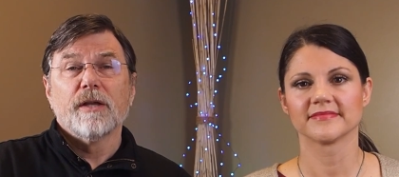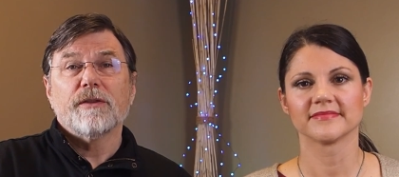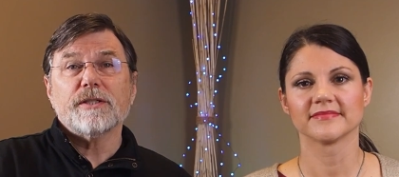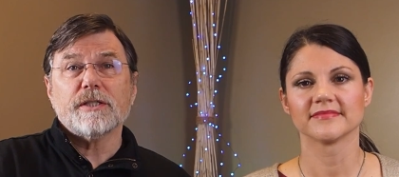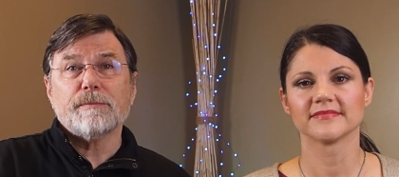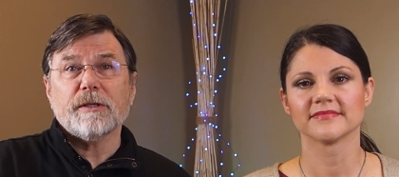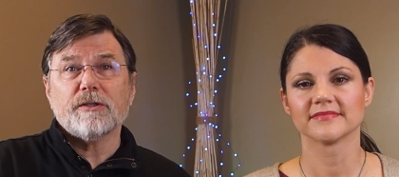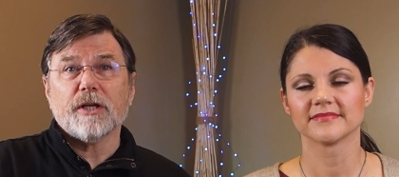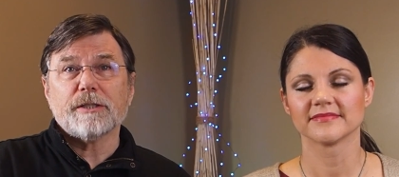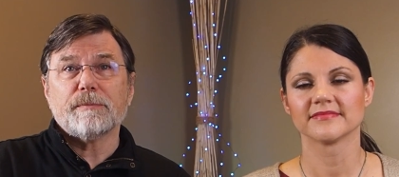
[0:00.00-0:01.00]
Speaker 1: This has been
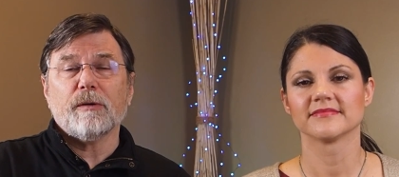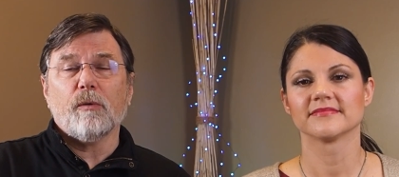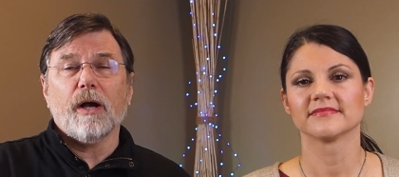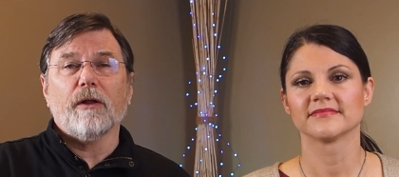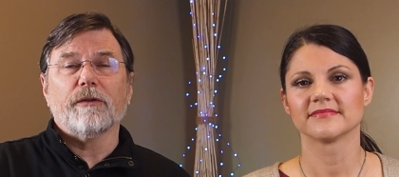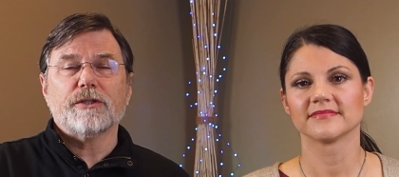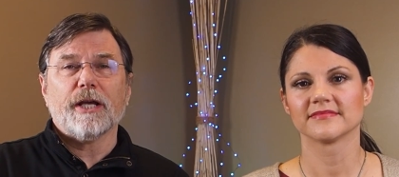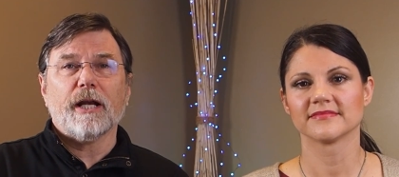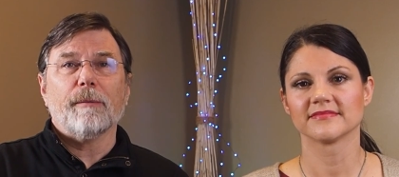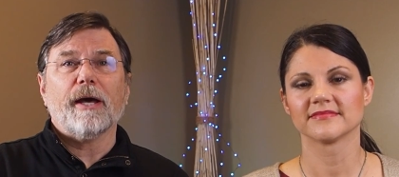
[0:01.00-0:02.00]
Just Be Well, the
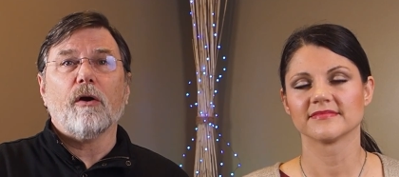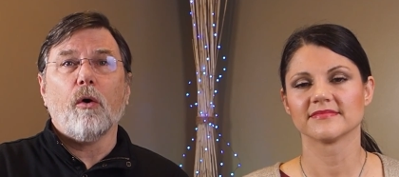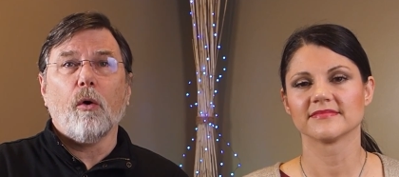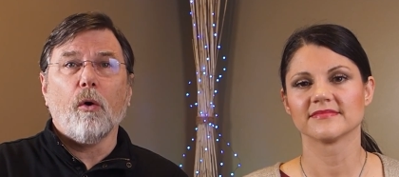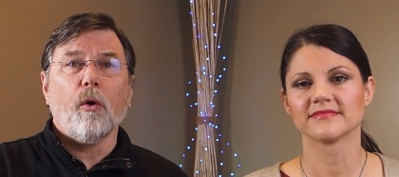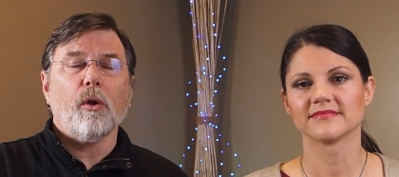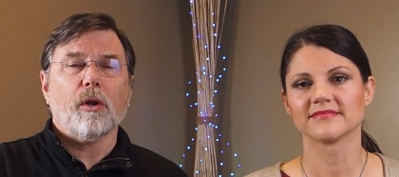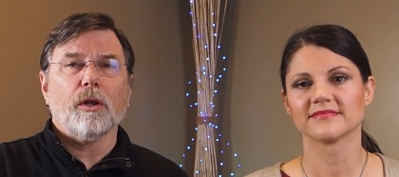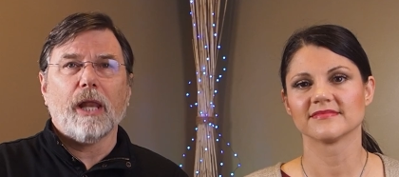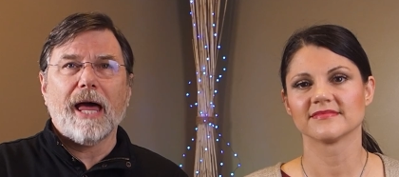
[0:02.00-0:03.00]
channel about whole
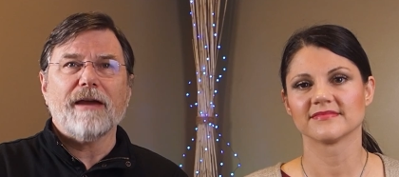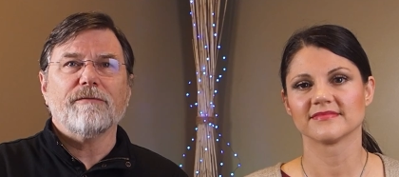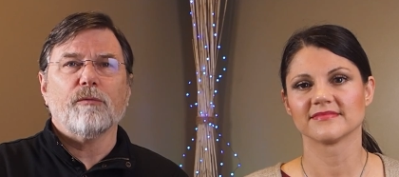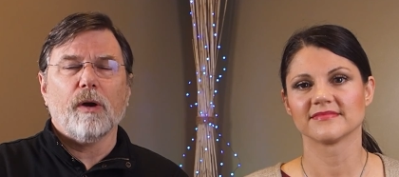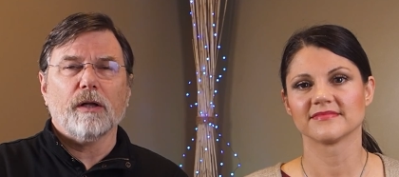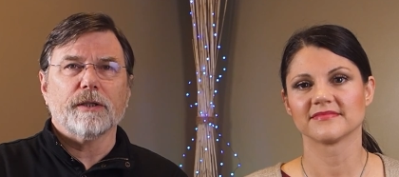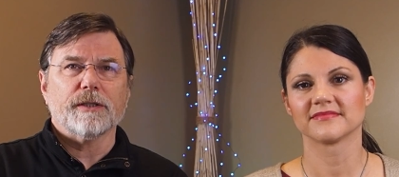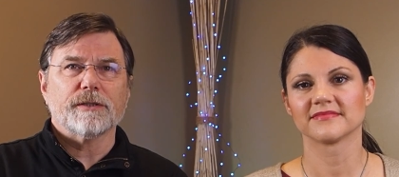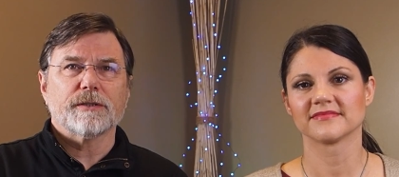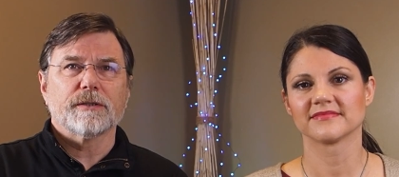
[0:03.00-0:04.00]
life
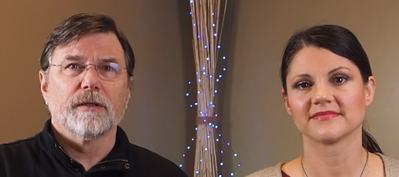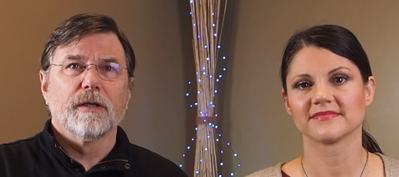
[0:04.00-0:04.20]
wellness.